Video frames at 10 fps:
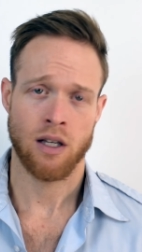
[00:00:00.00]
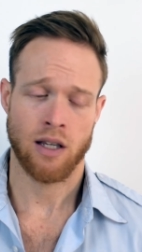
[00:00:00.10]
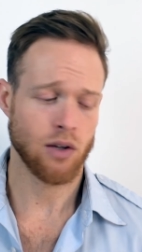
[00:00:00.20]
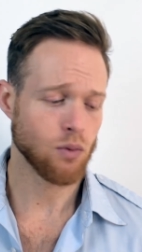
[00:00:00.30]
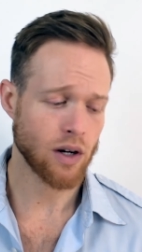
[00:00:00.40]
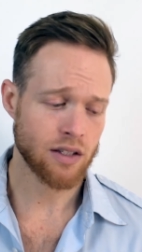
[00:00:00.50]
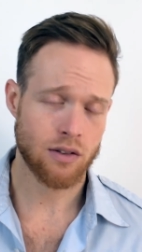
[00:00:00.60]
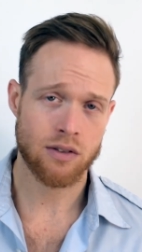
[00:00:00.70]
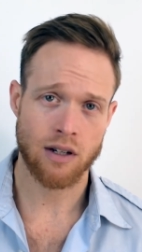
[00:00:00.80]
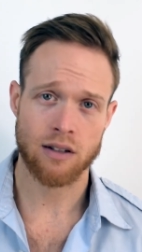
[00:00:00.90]
And once
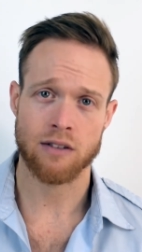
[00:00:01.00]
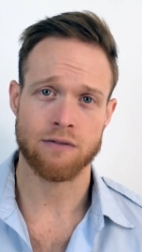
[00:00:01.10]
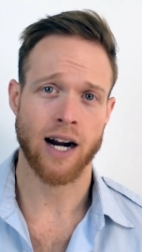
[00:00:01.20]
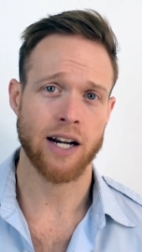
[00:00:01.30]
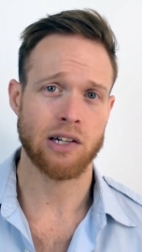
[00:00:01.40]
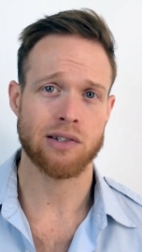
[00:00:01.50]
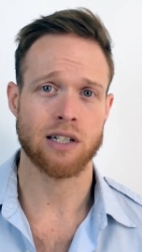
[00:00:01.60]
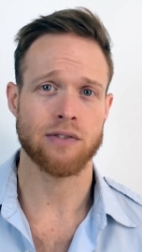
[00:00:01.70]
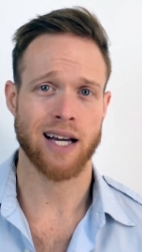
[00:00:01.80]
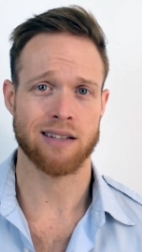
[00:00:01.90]
you start defining
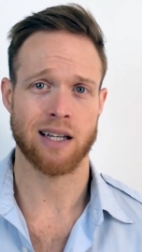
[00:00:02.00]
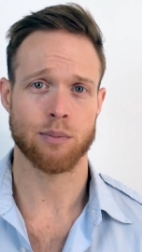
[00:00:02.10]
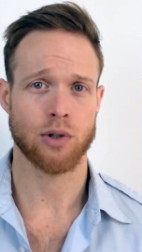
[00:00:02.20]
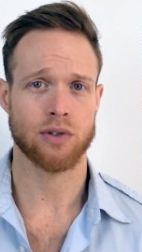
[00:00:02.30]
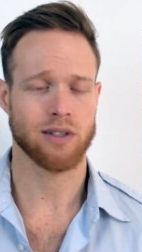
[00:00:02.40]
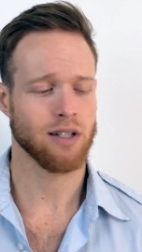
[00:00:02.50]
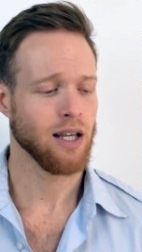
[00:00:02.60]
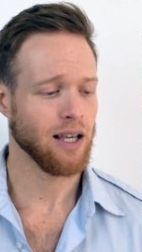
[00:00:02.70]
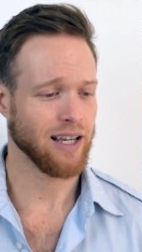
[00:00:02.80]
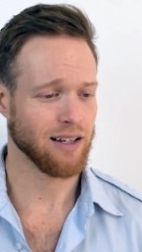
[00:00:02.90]
yourself as that person
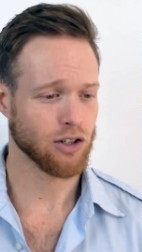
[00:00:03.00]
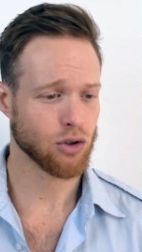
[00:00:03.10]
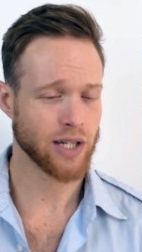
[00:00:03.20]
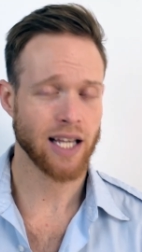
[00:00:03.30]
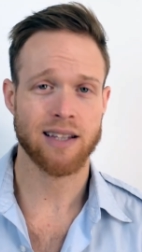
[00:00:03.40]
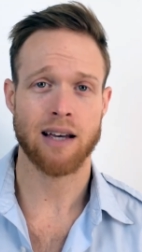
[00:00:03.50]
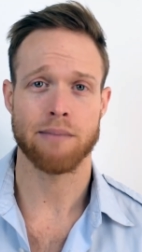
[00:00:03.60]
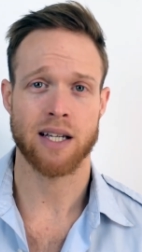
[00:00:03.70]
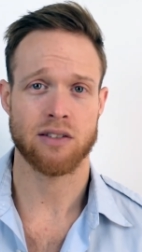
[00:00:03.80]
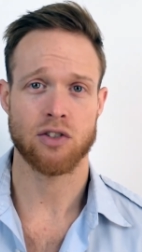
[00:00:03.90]
and create that
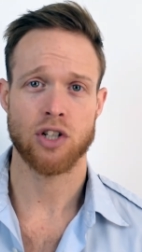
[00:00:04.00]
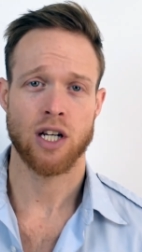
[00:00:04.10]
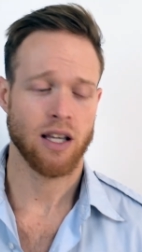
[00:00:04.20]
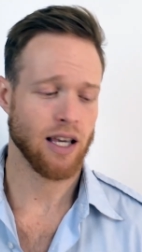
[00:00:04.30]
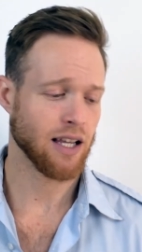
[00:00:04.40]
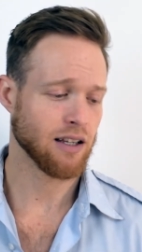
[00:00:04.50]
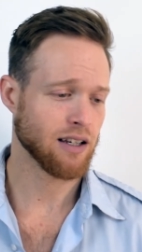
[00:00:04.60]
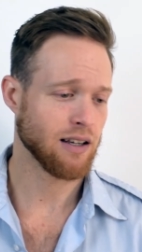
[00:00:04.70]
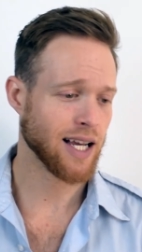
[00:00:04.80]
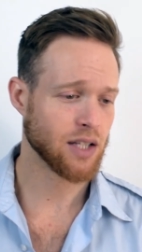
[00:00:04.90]
message and
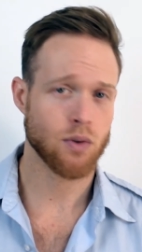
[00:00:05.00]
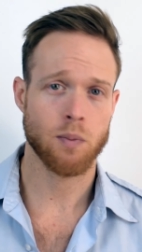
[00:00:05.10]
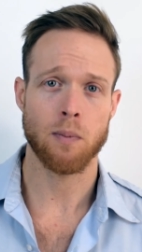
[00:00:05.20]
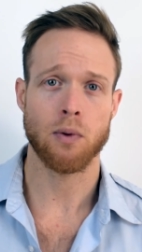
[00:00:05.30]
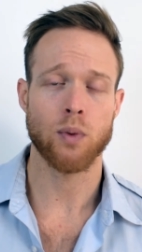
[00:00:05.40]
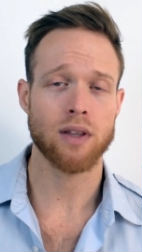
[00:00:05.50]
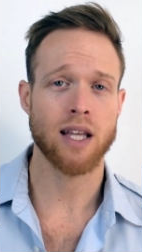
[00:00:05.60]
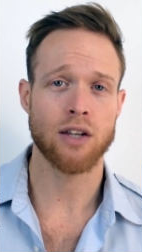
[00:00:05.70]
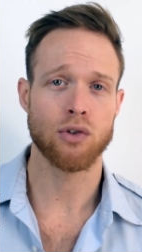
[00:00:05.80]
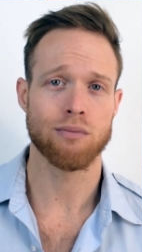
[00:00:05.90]
connect with people with
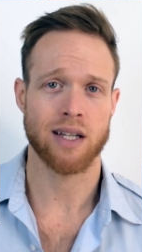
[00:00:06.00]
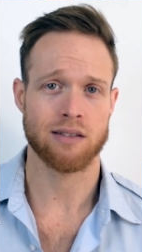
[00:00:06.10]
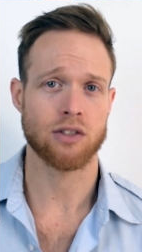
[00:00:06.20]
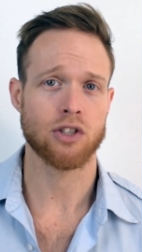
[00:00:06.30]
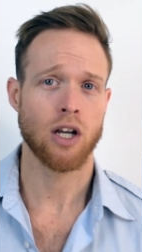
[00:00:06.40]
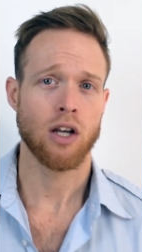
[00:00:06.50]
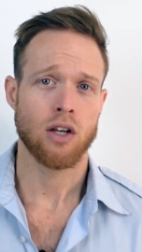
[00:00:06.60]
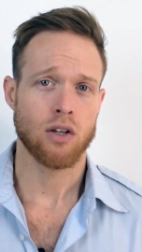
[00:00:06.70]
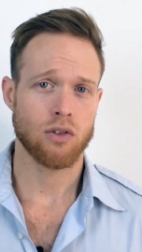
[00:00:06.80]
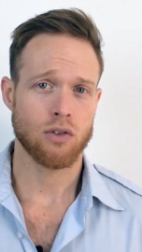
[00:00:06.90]
that new message,
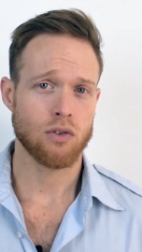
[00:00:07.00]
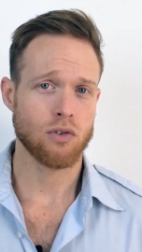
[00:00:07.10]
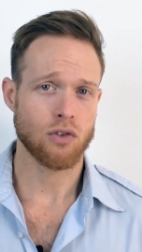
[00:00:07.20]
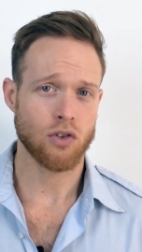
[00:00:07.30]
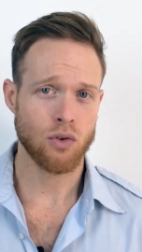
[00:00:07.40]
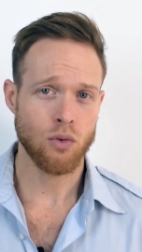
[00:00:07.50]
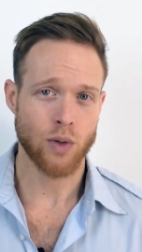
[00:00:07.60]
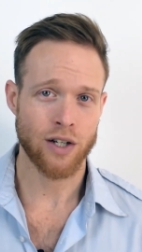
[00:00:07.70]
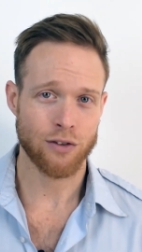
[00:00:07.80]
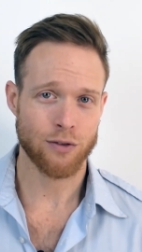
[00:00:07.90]
you
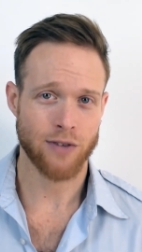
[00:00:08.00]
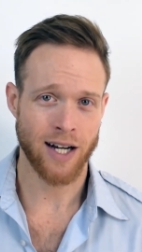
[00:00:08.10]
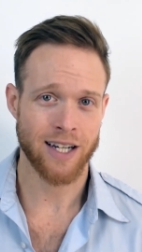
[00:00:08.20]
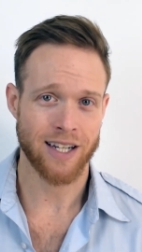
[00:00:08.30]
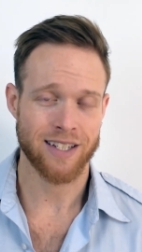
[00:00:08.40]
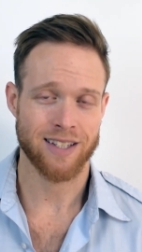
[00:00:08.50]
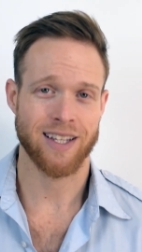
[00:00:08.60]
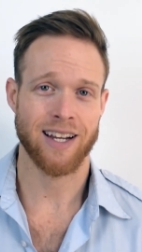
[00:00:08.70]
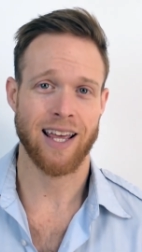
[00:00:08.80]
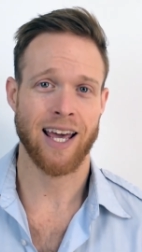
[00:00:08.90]
will find
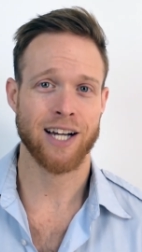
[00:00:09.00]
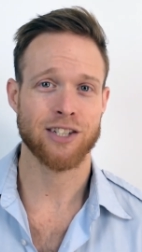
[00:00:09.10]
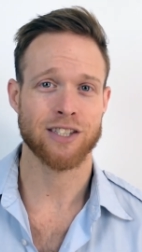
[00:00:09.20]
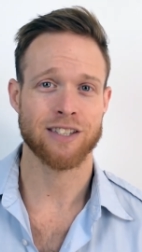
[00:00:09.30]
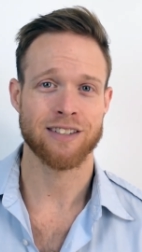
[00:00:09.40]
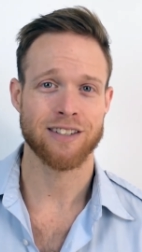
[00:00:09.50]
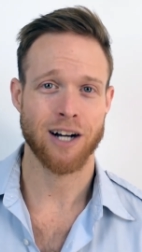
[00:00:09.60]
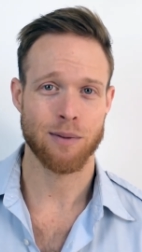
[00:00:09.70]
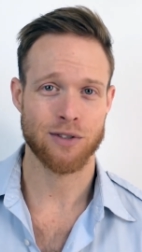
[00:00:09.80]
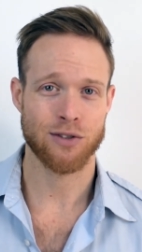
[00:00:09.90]
that action
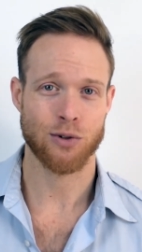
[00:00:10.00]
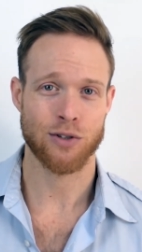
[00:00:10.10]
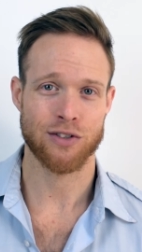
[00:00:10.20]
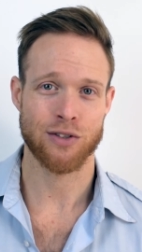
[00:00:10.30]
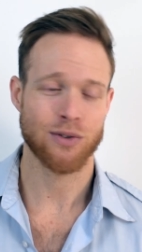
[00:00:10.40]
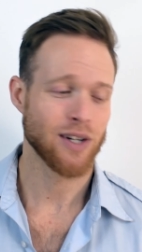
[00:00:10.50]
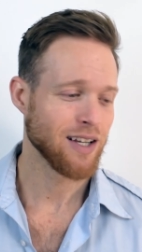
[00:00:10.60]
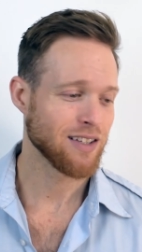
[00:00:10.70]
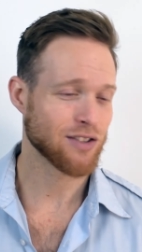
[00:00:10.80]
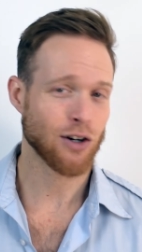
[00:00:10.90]
comes towards you.
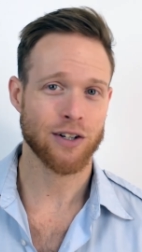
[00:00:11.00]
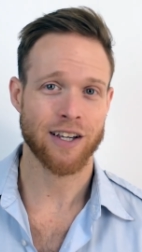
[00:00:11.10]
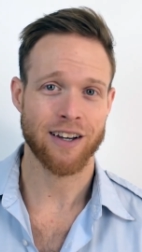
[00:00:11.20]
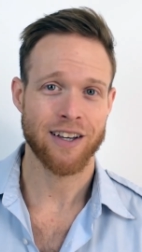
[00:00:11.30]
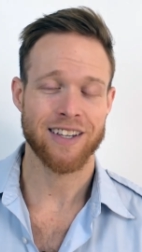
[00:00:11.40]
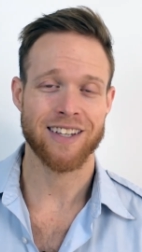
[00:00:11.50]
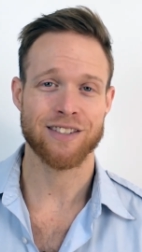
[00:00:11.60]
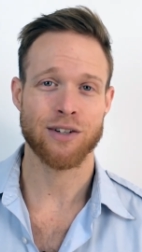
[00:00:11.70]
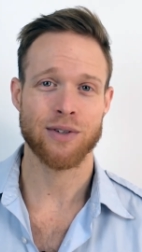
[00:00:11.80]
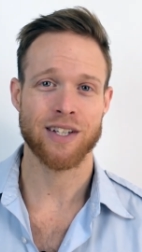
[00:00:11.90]
Starting is
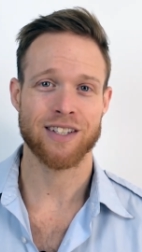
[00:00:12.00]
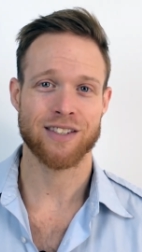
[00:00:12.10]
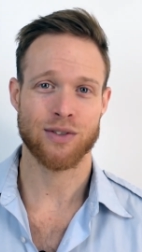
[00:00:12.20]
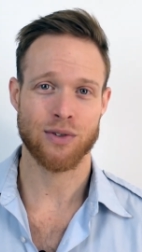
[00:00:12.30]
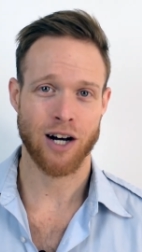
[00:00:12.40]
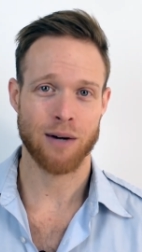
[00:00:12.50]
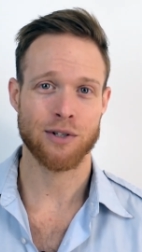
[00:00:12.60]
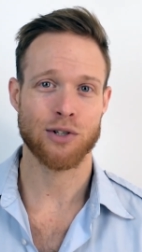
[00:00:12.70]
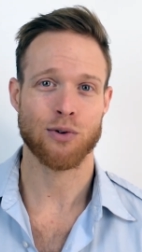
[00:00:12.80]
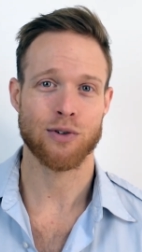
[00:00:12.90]
going to come
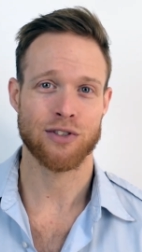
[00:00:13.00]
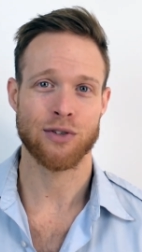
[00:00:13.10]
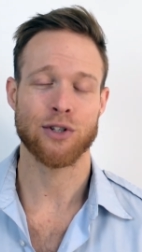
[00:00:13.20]
towards you.